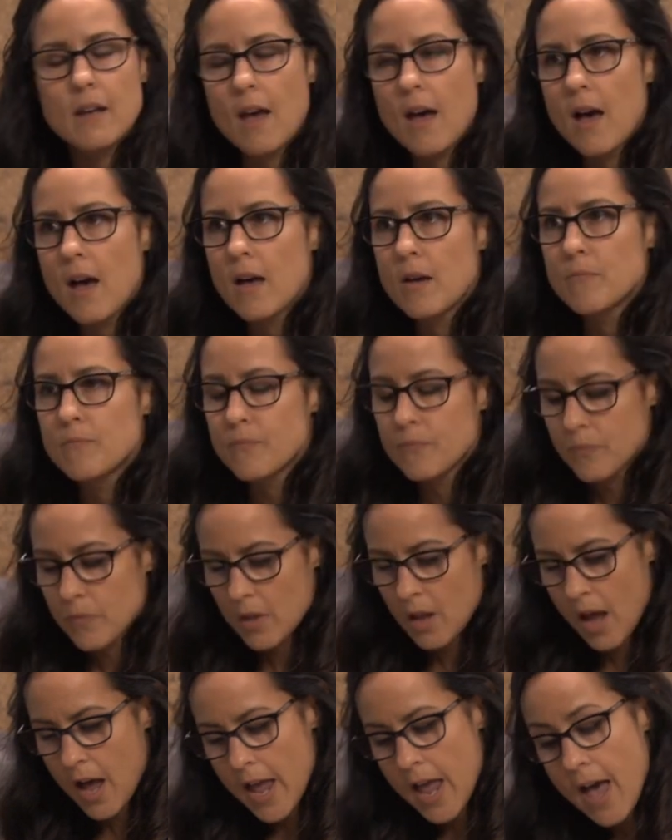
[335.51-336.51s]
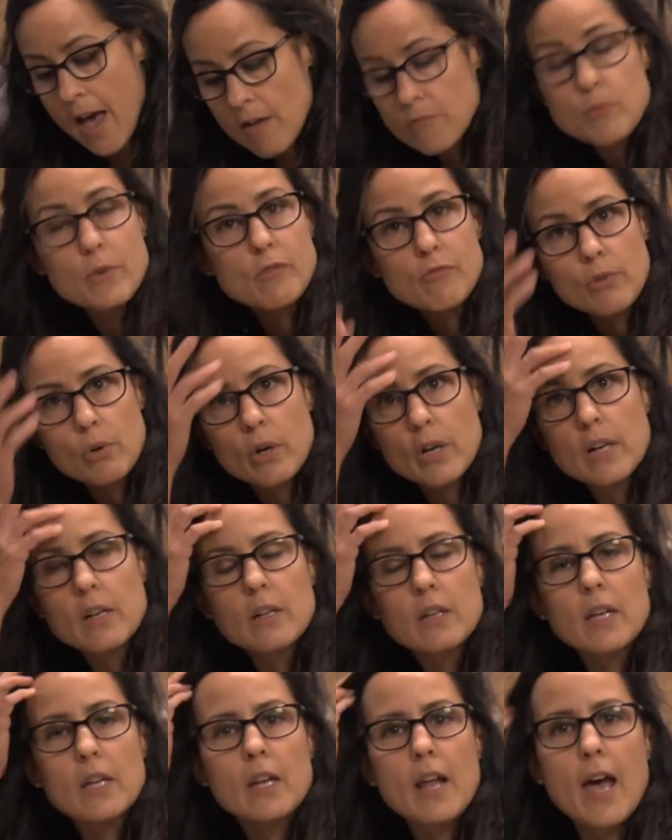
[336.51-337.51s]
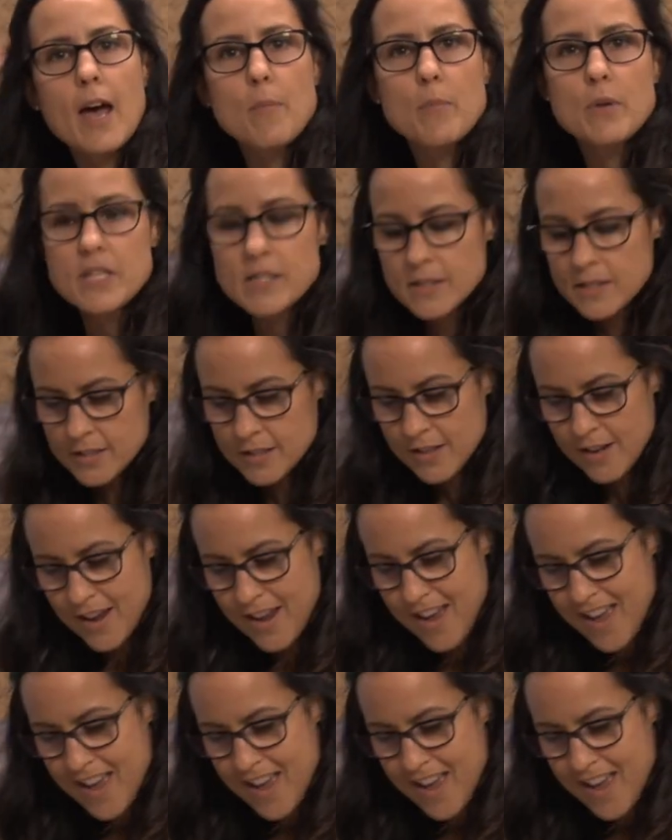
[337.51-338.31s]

I have before, it happens,